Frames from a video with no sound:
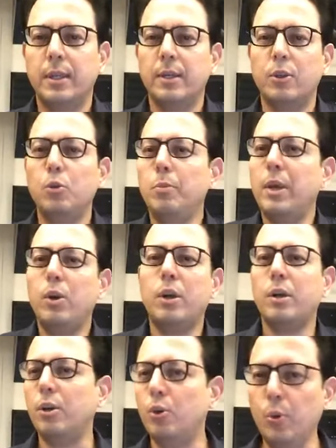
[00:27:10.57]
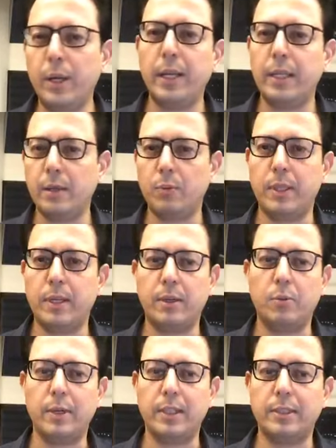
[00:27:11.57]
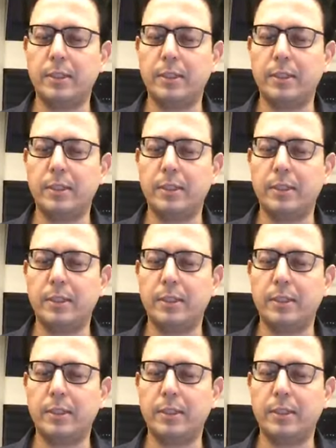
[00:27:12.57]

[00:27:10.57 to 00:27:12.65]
you may not do anything with that advice